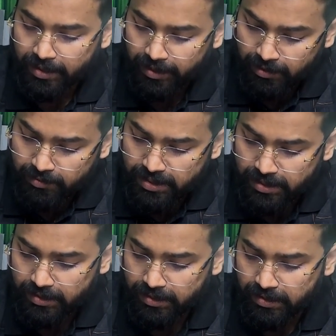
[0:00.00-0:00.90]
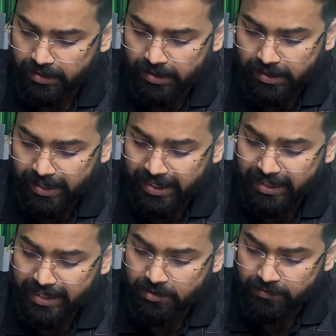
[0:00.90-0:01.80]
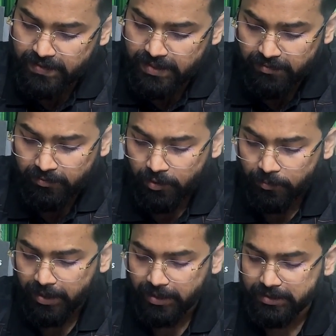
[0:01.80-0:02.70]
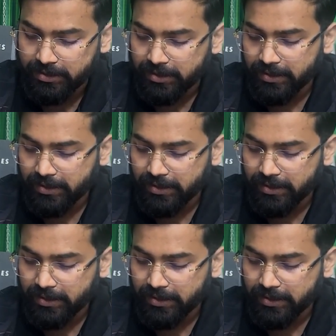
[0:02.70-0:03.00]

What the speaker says: Now see, in case of C4 plants,